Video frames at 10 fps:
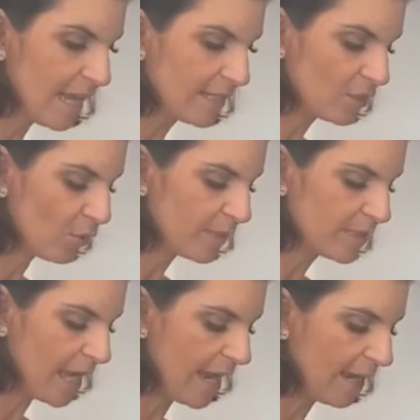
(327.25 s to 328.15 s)
tend to
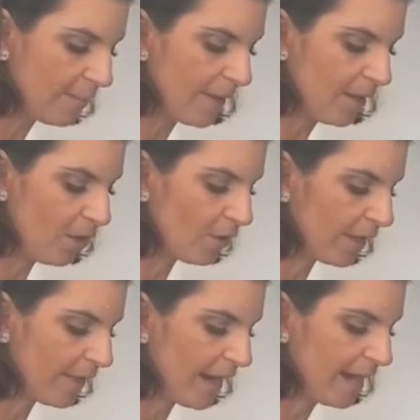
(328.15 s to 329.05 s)
always take a bit
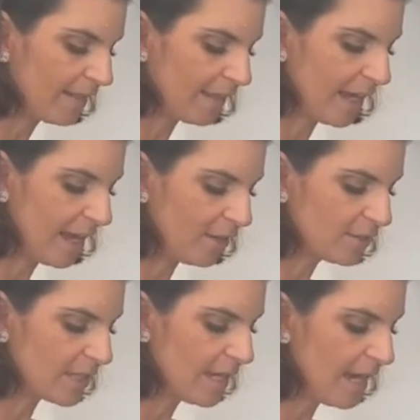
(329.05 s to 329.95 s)
longer than anything
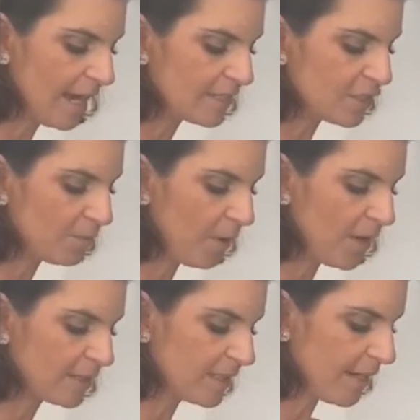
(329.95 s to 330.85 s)
else, as do
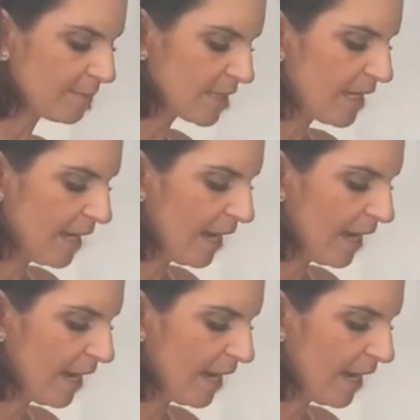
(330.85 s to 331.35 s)
parsnips.